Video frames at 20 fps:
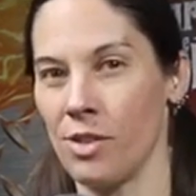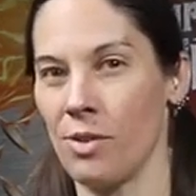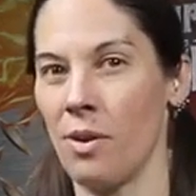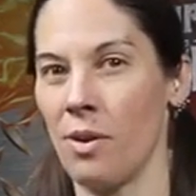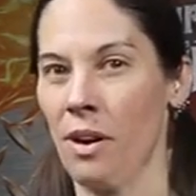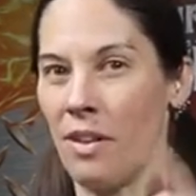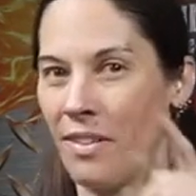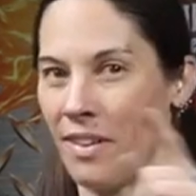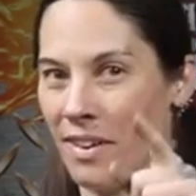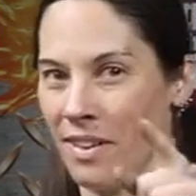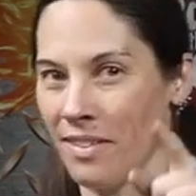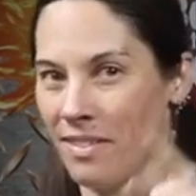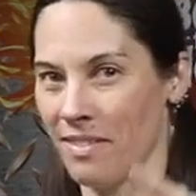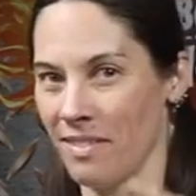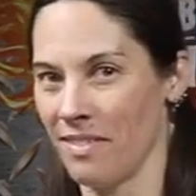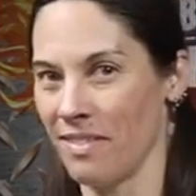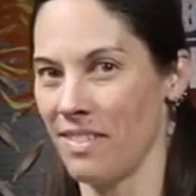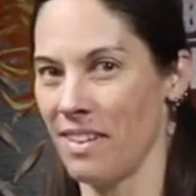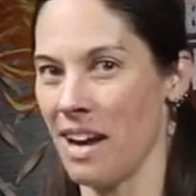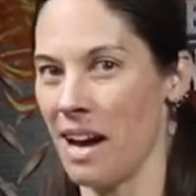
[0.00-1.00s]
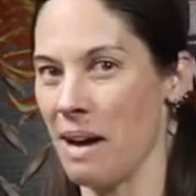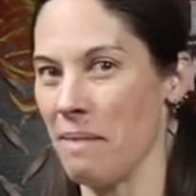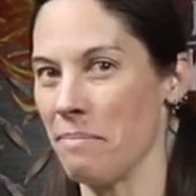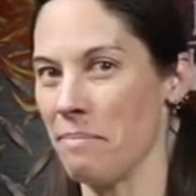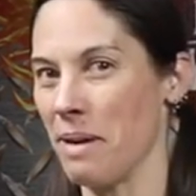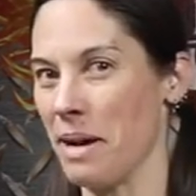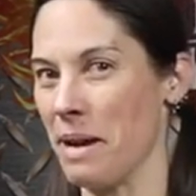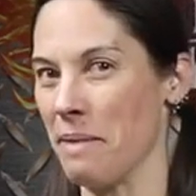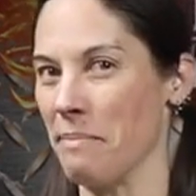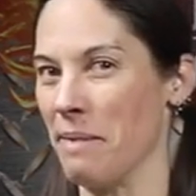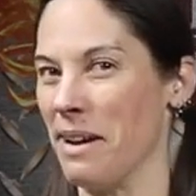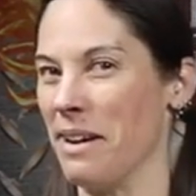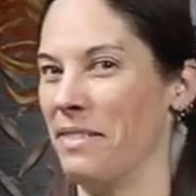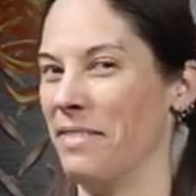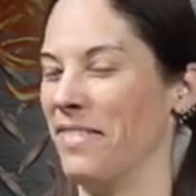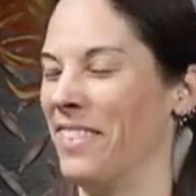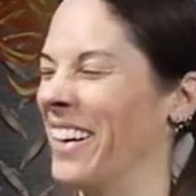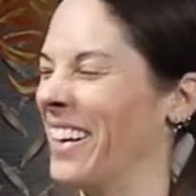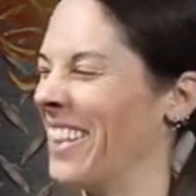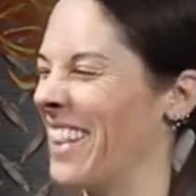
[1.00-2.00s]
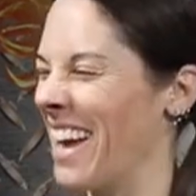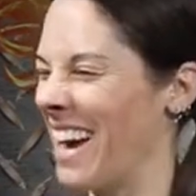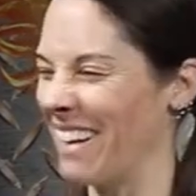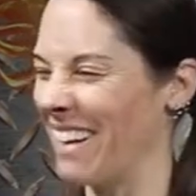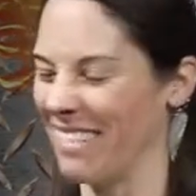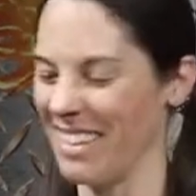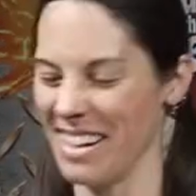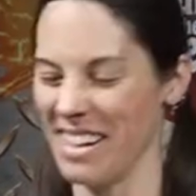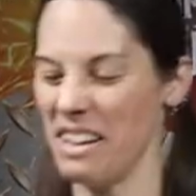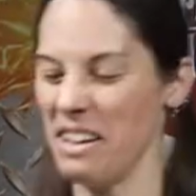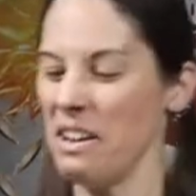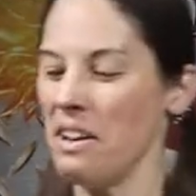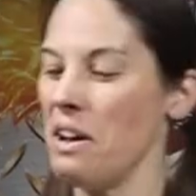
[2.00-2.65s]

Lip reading: and they're not paying me for that one.